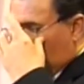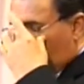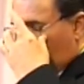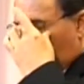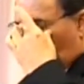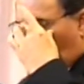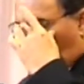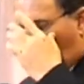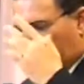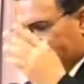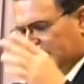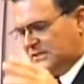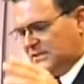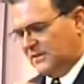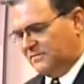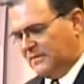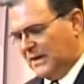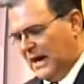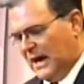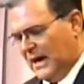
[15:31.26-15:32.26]
The oneness
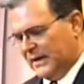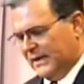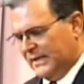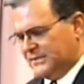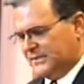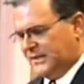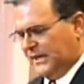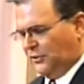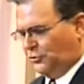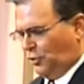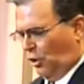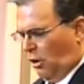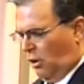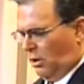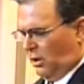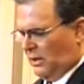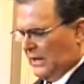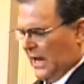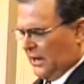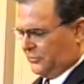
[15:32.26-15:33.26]
of God is the
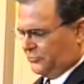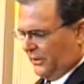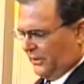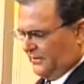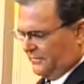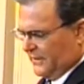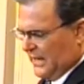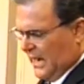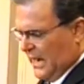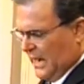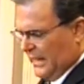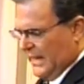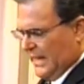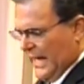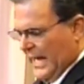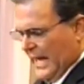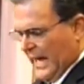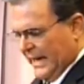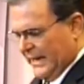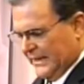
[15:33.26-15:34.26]
eternal doctrine of God,
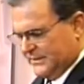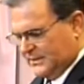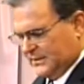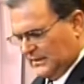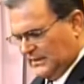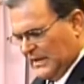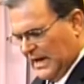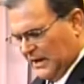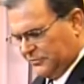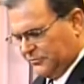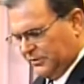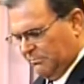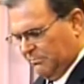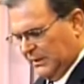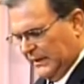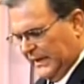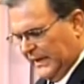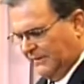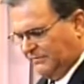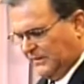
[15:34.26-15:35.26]
and it's the doctrine
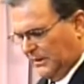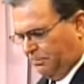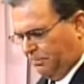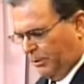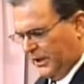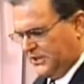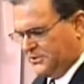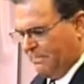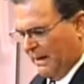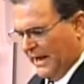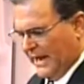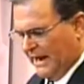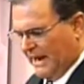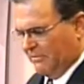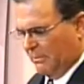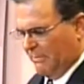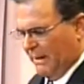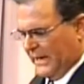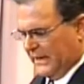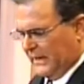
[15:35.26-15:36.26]
believed and preached by
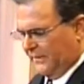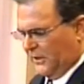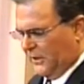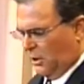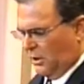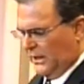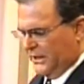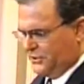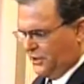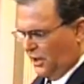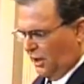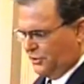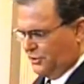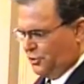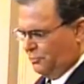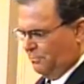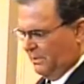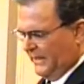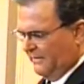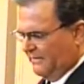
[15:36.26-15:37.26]
everybody in the early church.
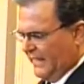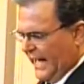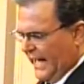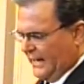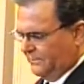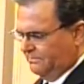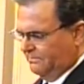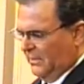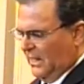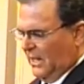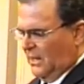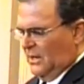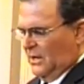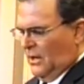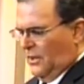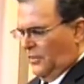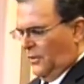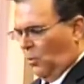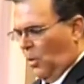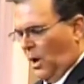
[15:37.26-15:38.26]
You believe that?
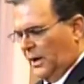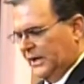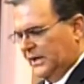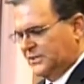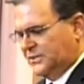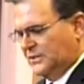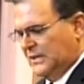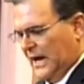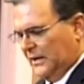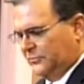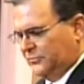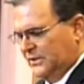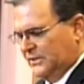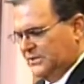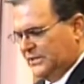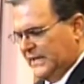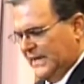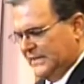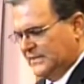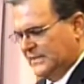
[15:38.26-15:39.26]
The oneness doctrine
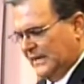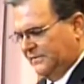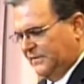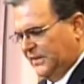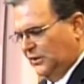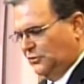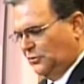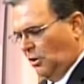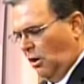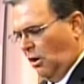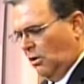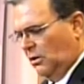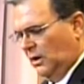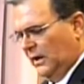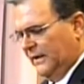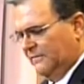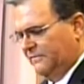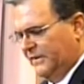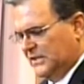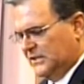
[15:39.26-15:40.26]
says that the eternal,
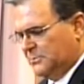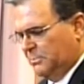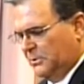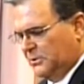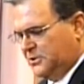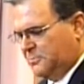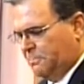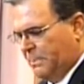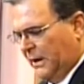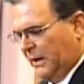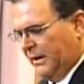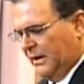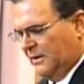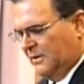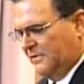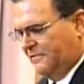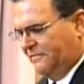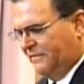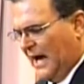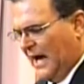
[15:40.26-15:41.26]
invisible Spirit of
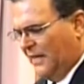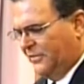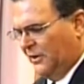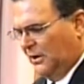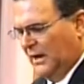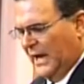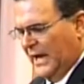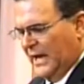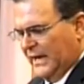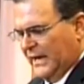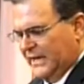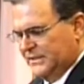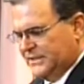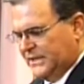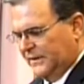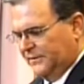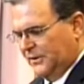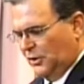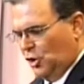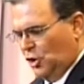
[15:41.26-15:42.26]
the Father is
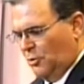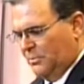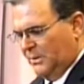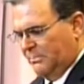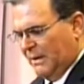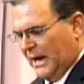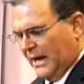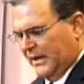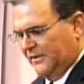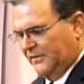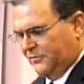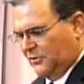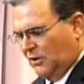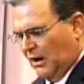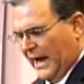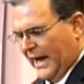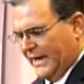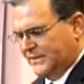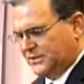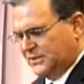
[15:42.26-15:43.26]
in the human body of
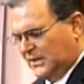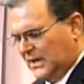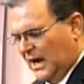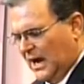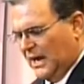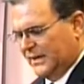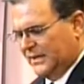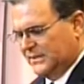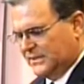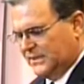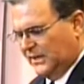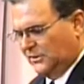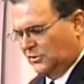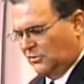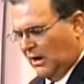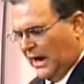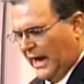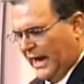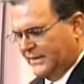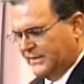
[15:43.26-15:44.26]
Christ. God is in
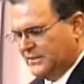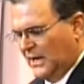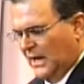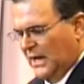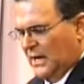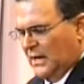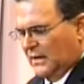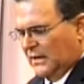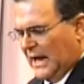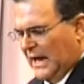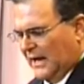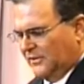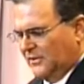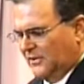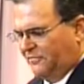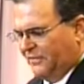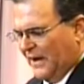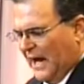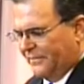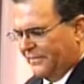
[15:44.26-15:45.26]
Christ. God the
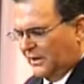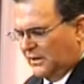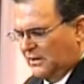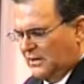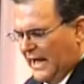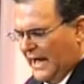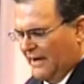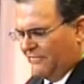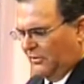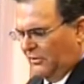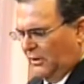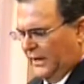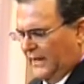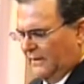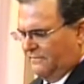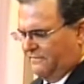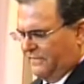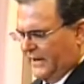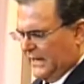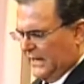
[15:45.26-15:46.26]
Father never
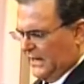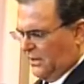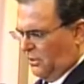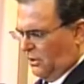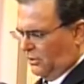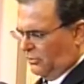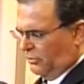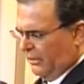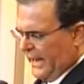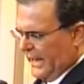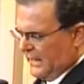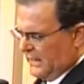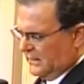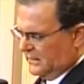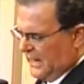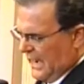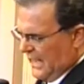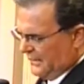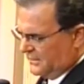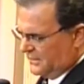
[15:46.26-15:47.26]
invented or created
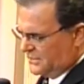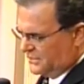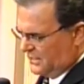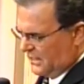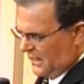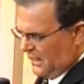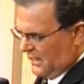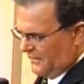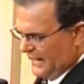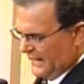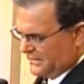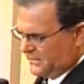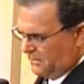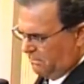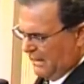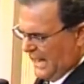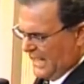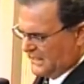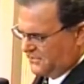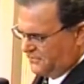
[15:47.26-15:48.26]
God the Son. That's a
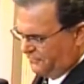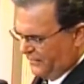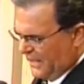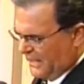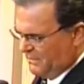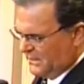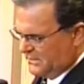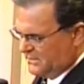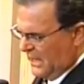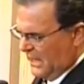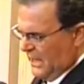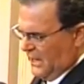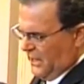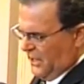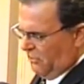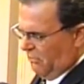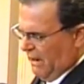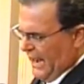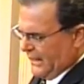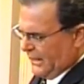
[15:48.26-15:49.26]
blasphemous,
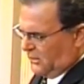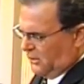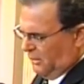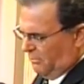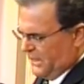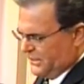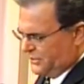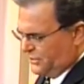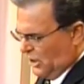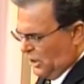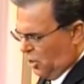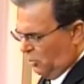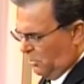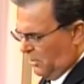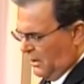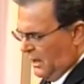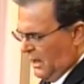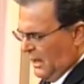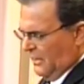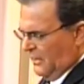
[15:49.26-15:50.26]
heretical
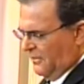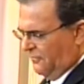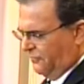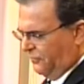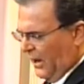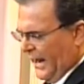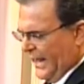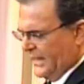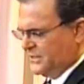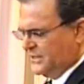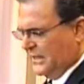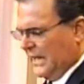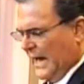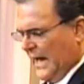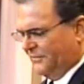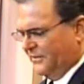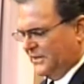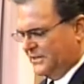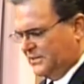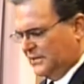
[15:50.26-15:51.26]
misnomer. The phrase
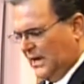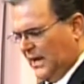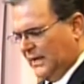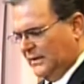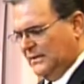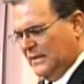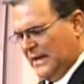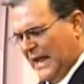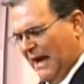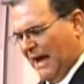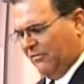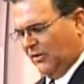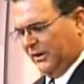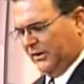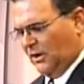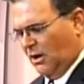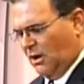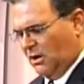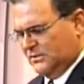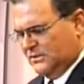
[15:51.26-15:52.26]
God the Son never
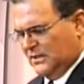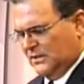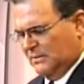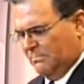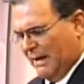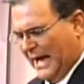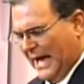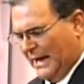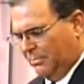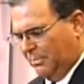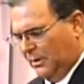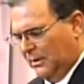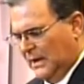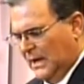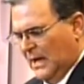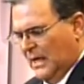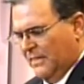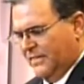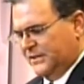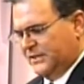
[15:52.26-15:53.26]
occurs in the Bible.
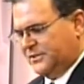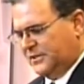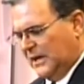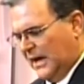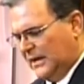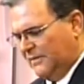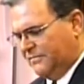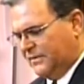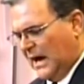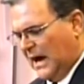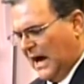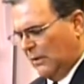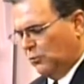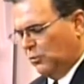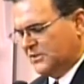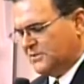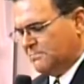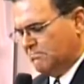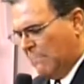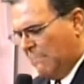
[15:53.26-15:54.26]
The Son of God
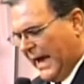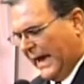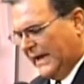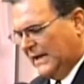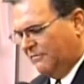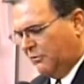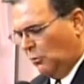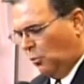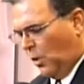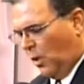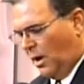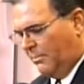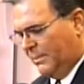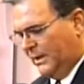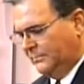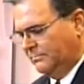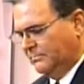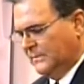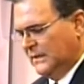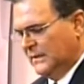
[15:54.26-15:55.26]
was made of a
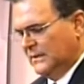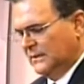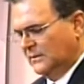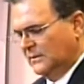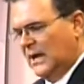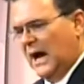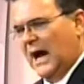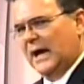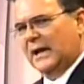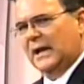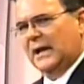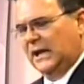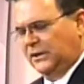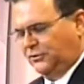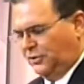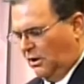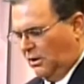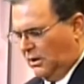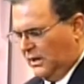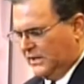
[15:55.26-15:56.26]
woman, not in
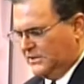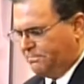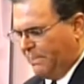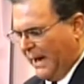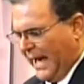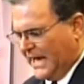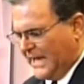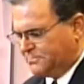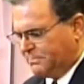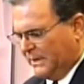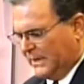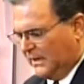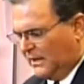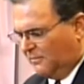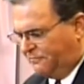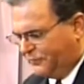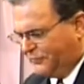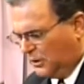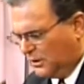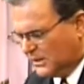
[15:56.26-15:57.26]
eternity's past, but in the
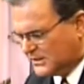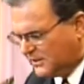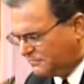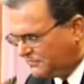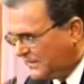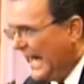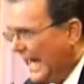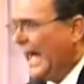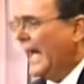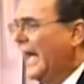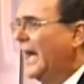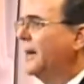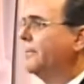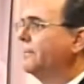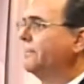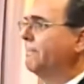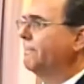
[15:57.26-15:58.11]
fullness of time.